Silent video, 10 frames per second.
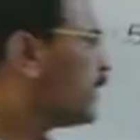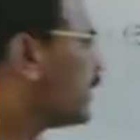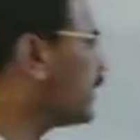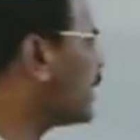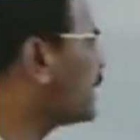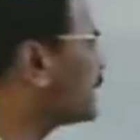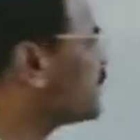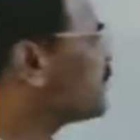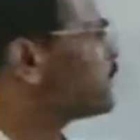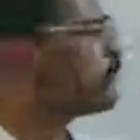Here it is
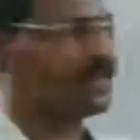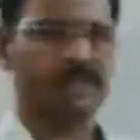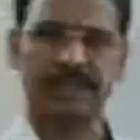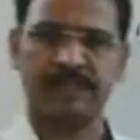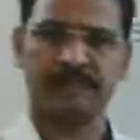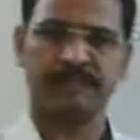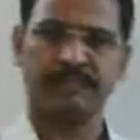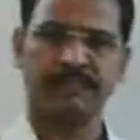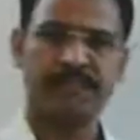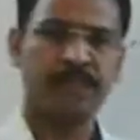some
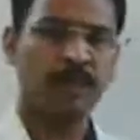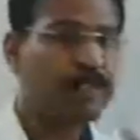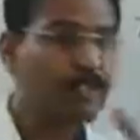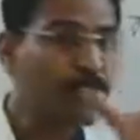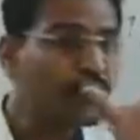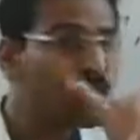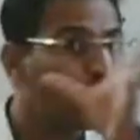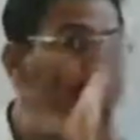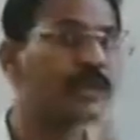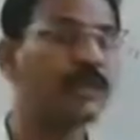numbers. But try to
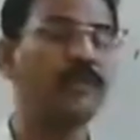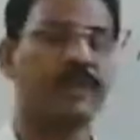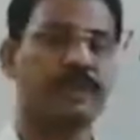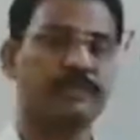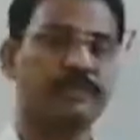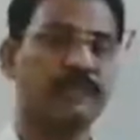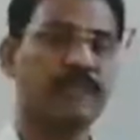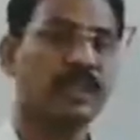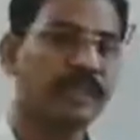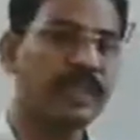observe here.
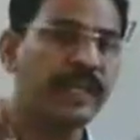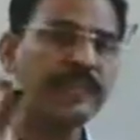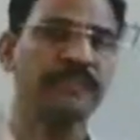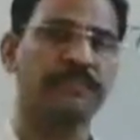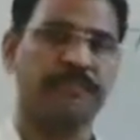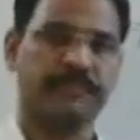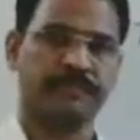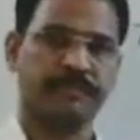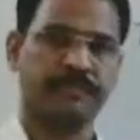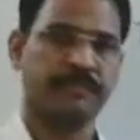There is
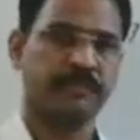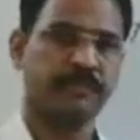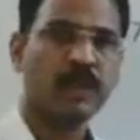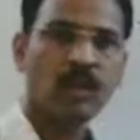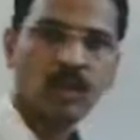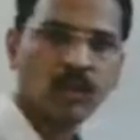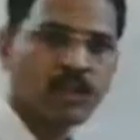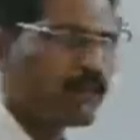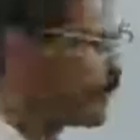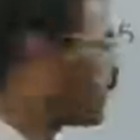something.
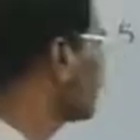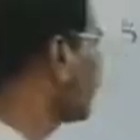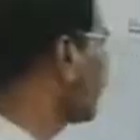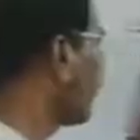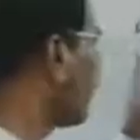Observe.